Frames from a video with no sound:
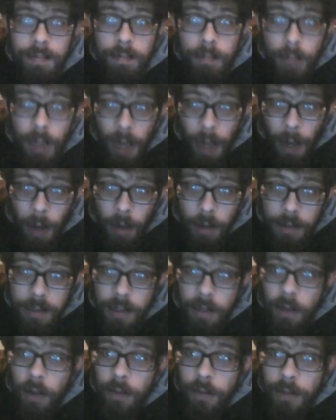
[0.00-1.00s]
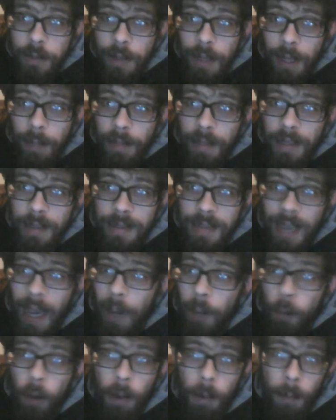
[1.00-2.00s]
But I also don't do that because I
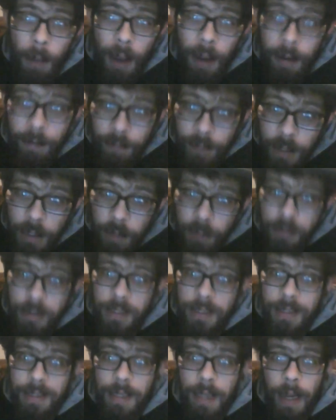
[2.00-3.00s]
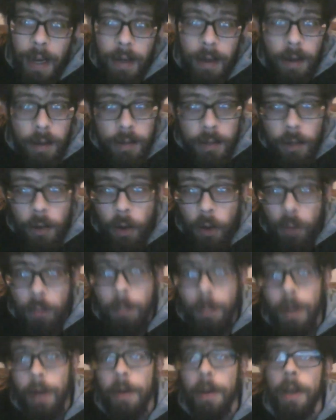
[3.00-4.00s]
want my videos to stand on their own
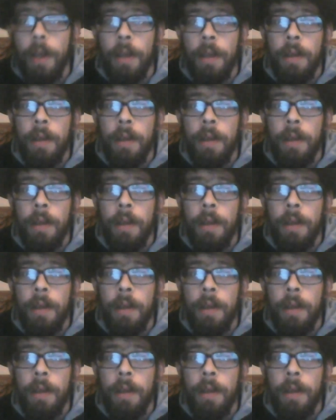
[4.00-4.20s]
merit.